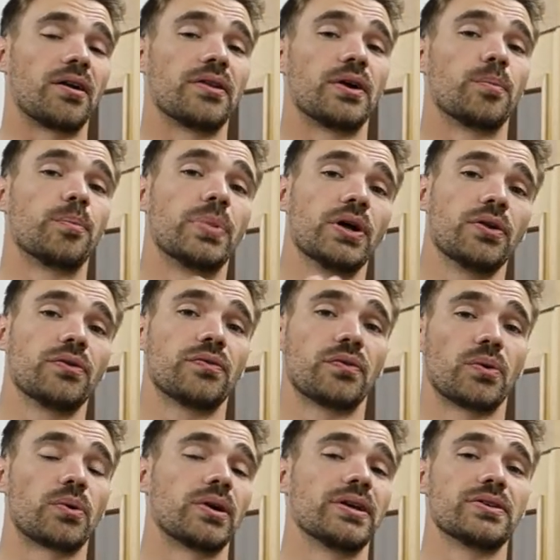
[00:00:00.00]
They're built
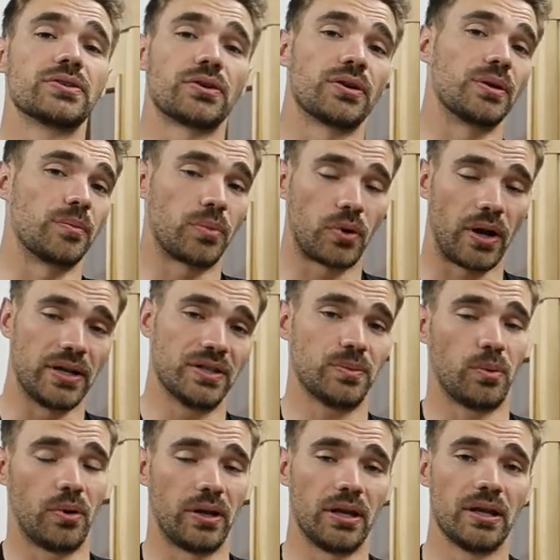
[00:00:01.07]
for a certain price
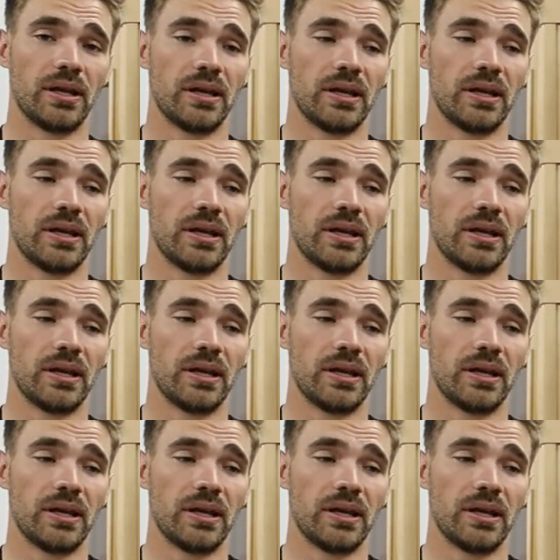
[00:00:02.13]
point.